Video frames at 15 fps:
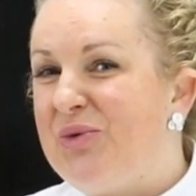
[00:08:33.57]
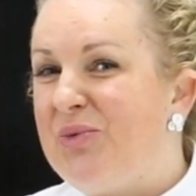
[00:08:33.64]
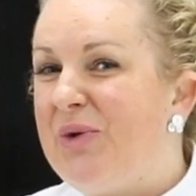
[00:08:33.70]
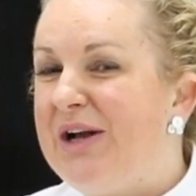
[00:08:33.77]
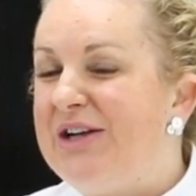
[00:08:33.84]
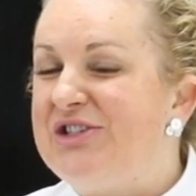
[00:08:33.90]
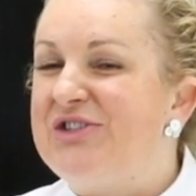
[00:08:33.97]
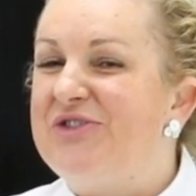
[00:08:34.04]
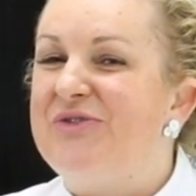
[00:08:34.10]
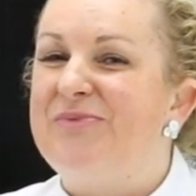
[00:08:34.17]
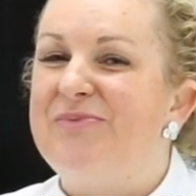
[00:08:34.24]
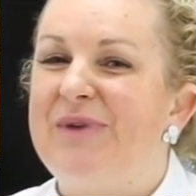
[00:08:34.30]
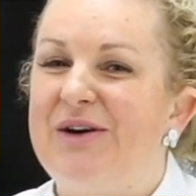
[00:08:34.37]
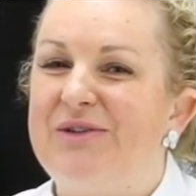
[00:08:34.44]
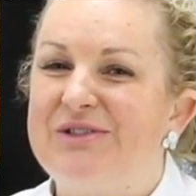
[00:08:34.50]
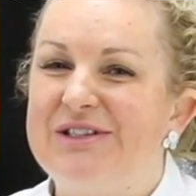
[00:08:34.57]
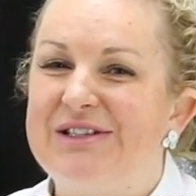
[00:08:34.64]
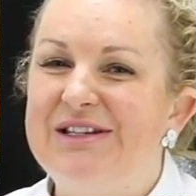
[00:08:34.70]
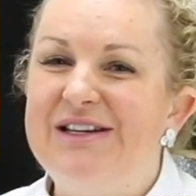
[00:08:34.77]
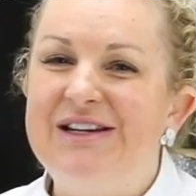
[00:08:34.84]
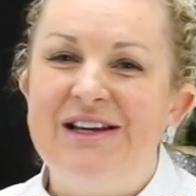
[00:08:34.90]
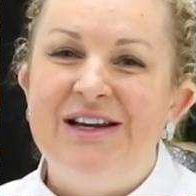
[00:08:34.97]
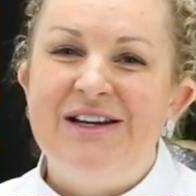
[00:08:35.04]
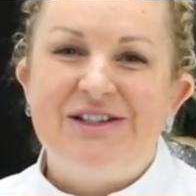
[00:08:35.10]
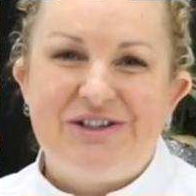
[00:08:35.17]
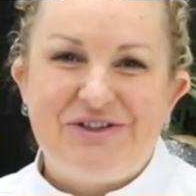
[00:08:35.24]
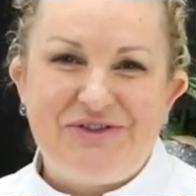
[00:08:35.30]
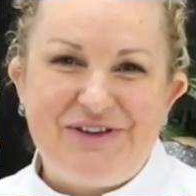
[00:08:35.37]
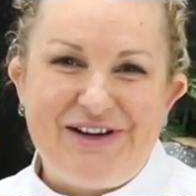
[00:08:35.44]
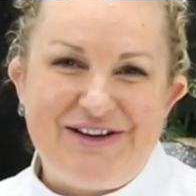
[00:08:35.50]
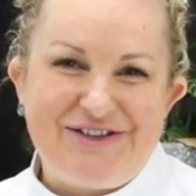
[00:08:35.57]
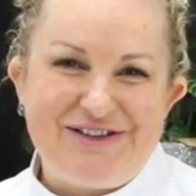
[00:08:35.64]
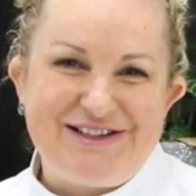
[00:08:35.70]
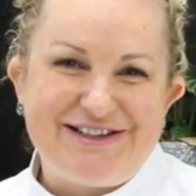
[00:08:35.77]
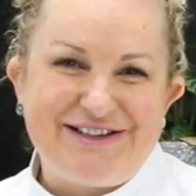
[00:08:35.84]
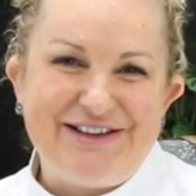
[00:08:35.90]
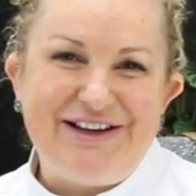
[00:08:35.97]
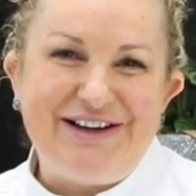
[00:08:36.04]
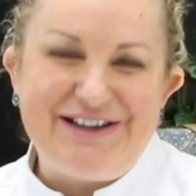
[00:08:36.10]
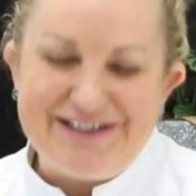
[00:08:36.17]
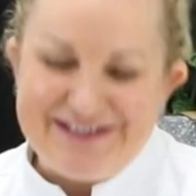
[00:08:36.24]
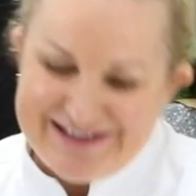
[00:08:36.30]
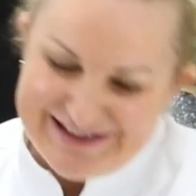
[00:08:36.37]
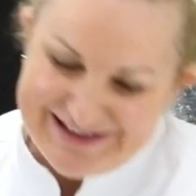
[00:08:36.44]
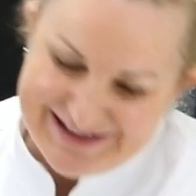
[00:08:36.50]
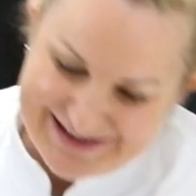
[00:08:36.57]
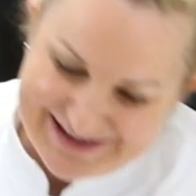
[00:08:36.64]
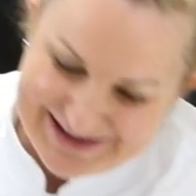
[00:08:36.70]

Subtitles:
once you've melted it, to recrystallize.